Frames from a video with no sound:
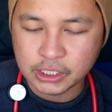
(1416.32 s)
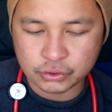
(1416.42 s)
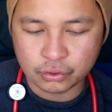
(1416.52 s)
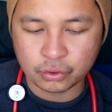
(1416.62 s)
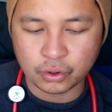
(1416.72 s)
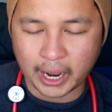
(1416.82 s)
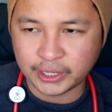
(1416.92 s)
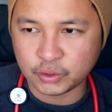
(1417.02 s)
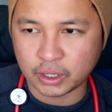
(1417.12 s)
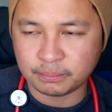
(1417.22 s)
So, I
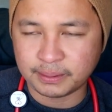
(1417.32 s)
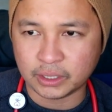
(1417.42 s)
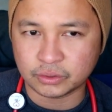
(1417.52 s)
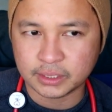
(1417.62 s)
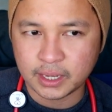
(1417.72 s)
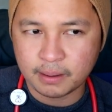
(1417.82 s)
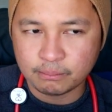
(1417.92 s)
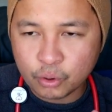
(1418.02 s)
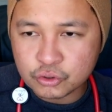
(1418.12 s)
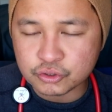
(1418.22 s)
know about
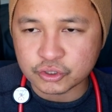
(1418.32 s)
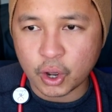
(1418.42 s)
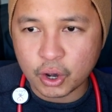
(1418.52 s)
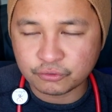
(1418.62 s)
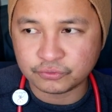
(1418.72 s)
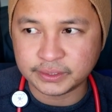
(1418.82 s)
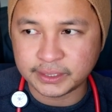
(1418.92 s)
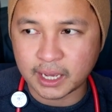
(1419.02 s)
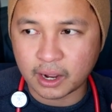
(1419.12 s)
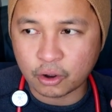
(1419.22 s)
most of
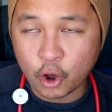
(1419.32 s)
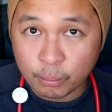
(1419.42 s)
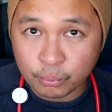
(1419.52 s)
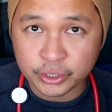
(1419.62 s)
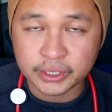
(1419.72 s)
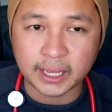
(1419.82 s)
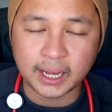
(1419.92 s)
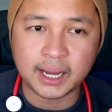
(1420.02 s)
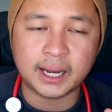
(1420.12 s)
the common